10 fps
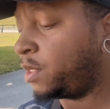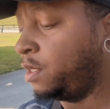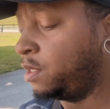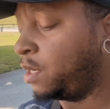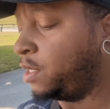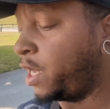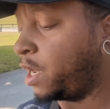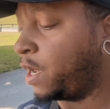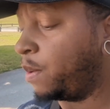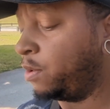It's going to take a
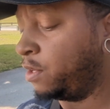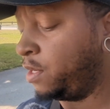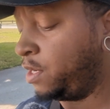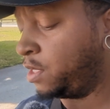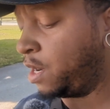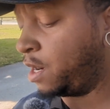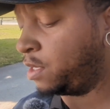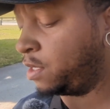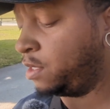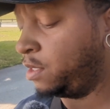couple of these,
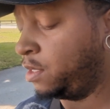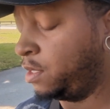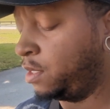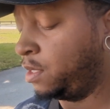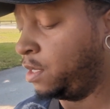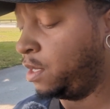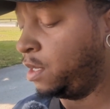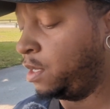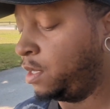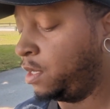honestly.
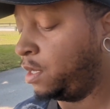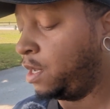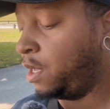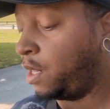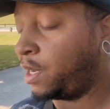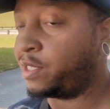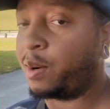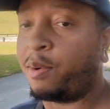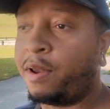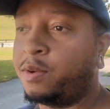Like I said, I
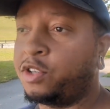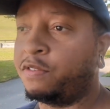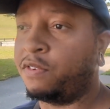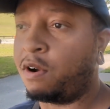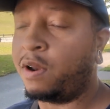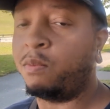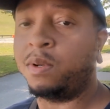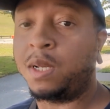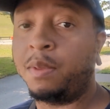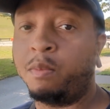probably should have gone in with
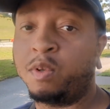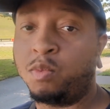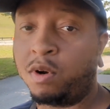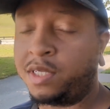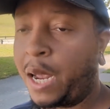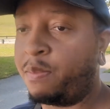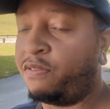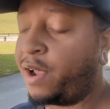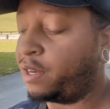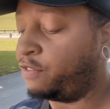something that was more type
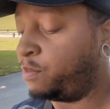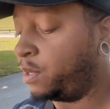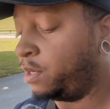effective, but